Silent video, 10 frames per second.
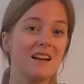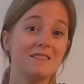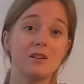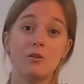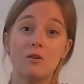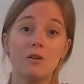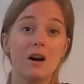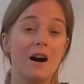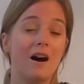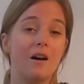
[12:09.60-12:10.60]
that's a
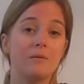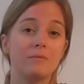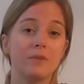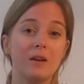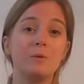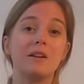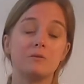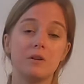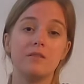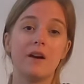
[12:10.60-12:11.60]
goal, and we
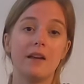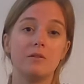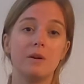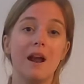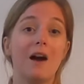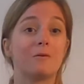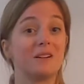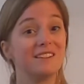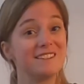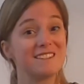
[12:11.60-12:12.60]
can reevaluate how
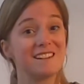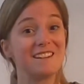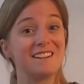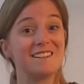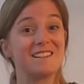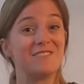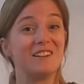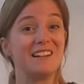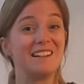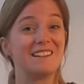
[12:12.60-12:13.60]
realistic it is, if
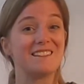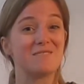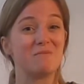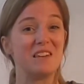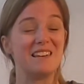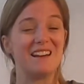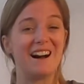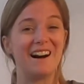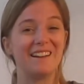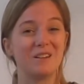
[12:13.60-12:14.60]
it needs to be
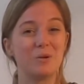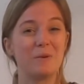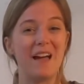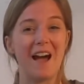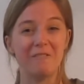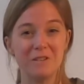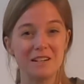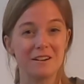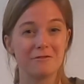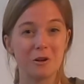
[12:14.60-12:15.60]
a little bit
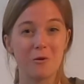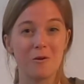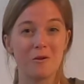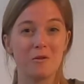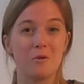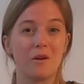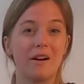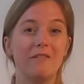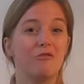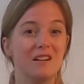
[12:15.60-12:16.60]
heftier of a goal, or
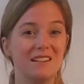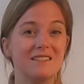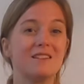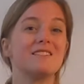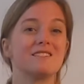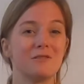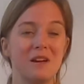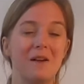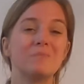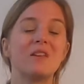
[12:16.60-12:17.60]
if we need to slow
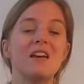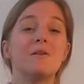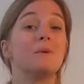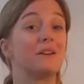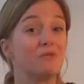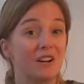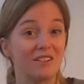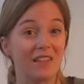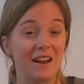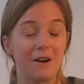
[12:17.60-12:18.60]
down. We can
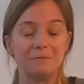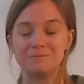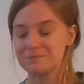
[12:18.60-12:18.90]
figure that out.